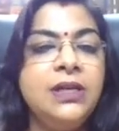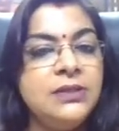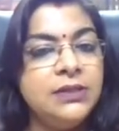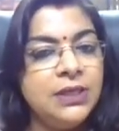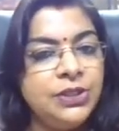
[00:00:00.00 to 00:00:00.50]
in
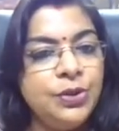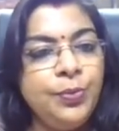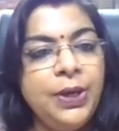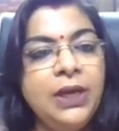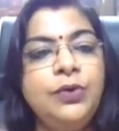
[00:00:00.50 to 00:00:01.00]
such a
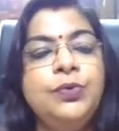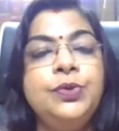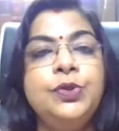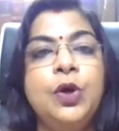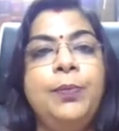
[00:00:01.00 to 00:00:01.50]
way to
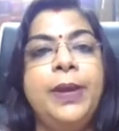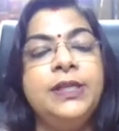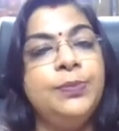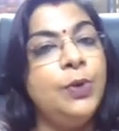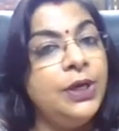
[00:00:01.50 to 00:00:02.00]
stop
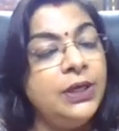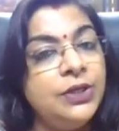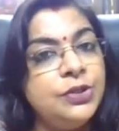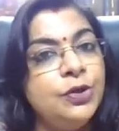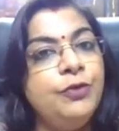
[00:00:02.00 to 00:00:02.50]

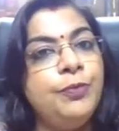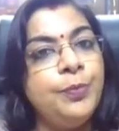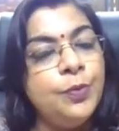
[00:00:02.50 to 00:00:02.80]
exploitation of